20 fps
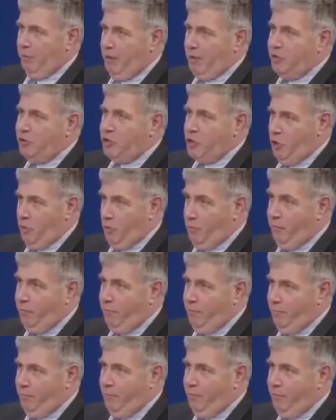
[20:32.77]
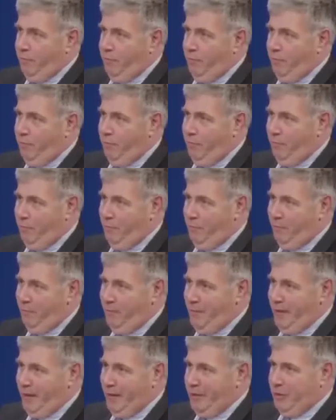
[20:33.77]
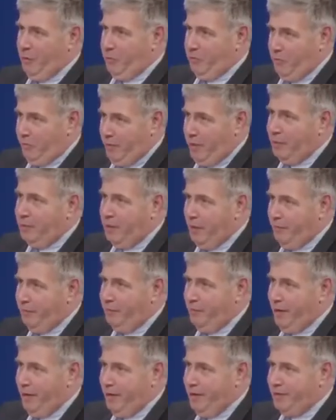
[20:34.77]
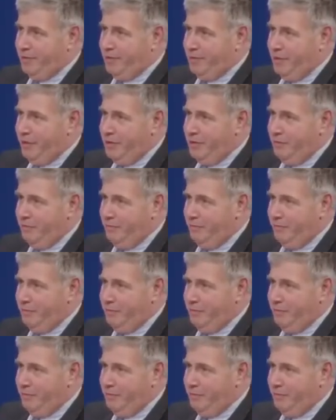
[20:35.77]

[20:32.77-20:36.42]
raised I don't think they've raised in